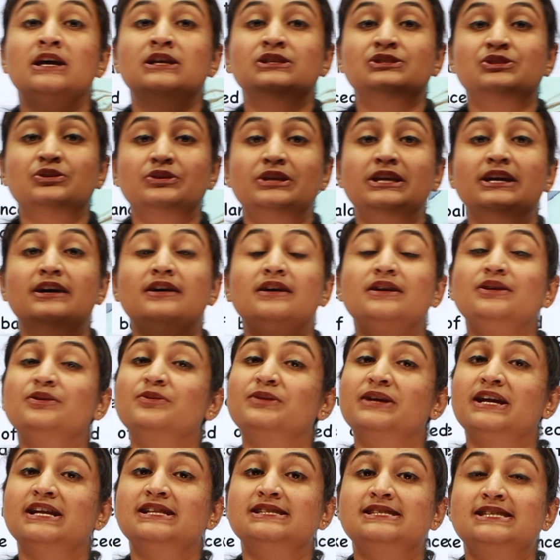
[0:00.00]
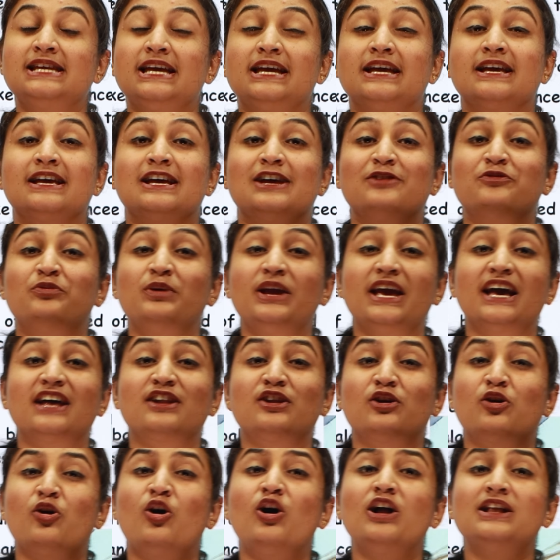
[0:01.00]
So here you can see we
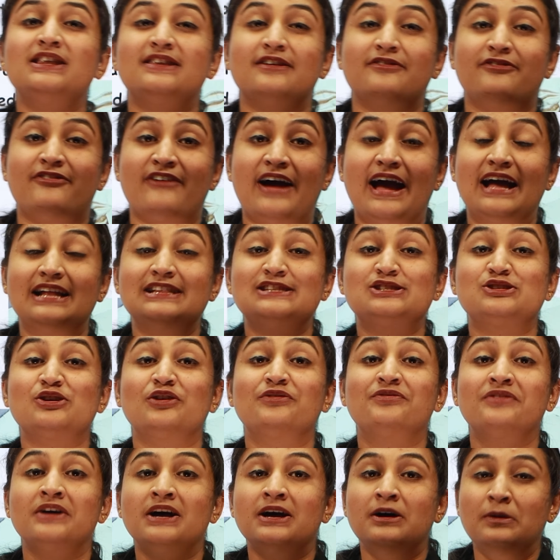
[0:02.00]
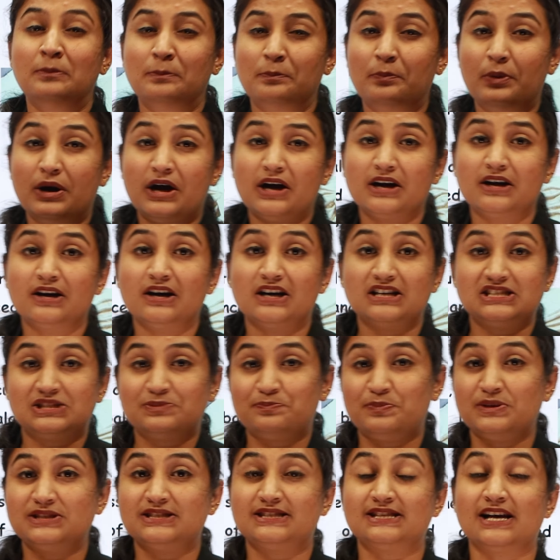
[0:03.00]
are all the fans of burgers,
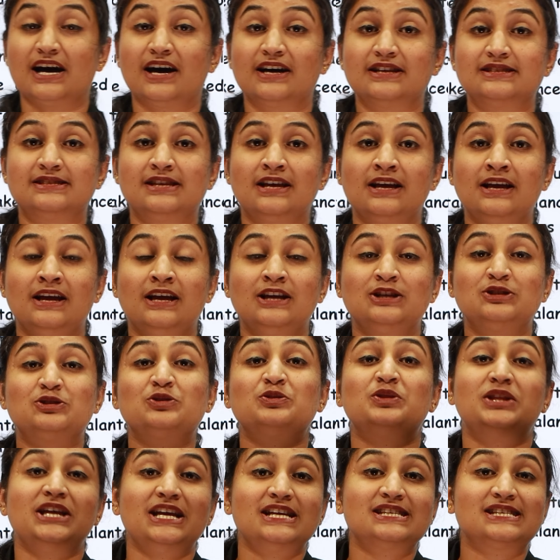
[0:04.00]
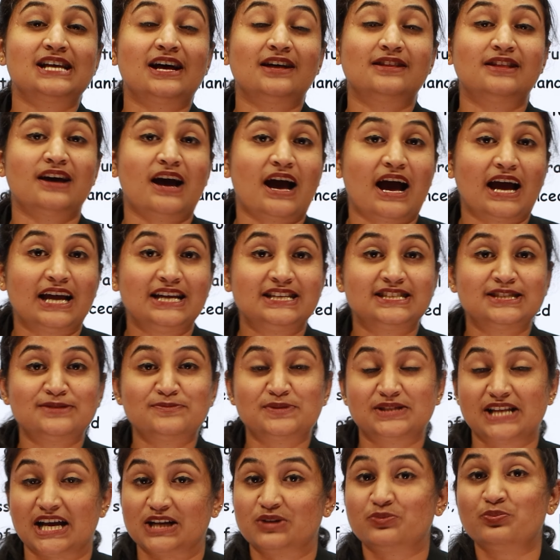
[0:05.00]
pizzas. So these are the
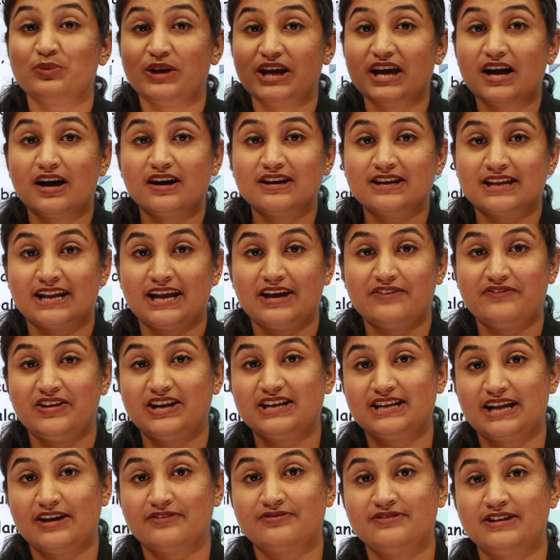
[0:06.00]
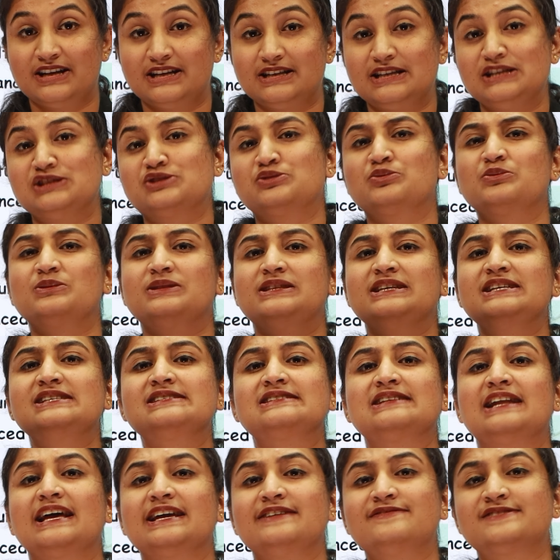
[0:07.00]
items that we are craving definitely. So
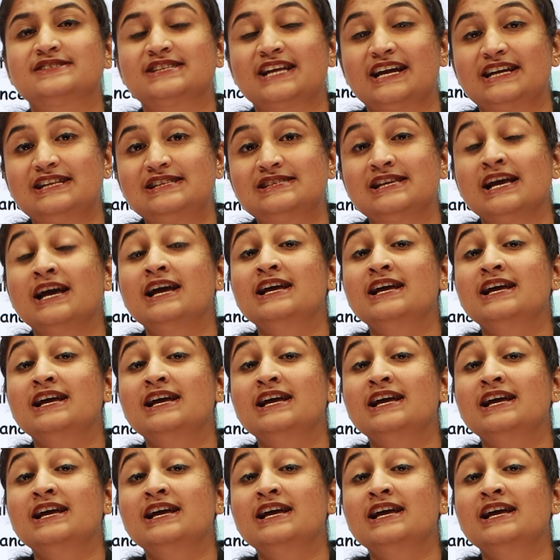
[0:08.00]
these lifestyle